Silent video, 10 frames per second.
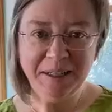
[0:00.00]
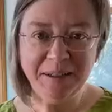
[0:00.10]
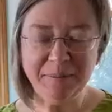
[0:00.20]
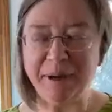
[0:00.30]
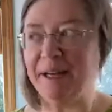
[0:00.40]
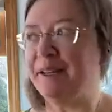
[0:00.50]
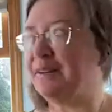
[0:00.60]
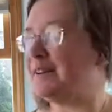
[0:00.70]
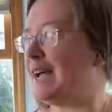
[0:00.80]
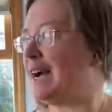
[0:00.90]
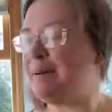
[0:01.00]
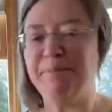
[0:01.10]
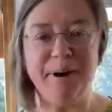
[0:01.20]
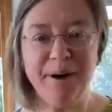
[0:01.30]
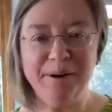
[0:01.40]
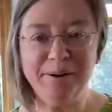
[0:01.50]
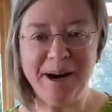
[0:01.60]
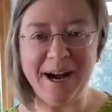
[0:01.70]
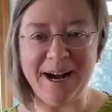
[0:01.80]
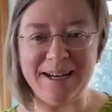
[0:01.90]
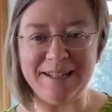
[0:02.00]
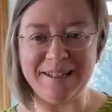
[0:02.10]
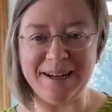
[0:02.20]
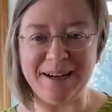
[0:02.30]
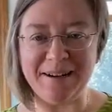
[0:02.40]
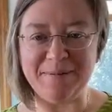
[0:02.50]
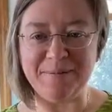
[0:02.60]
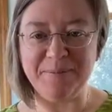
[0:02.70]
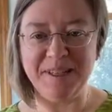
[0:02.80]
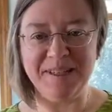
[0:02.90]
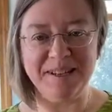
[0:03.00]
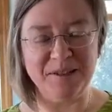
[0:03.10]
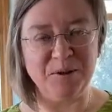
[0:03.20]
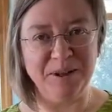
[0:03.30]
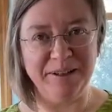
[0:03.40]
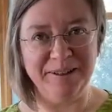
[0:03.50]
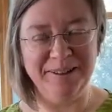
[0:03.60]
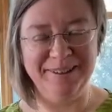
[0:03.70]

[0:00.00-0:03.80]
My little cat Bo has, he's not so little,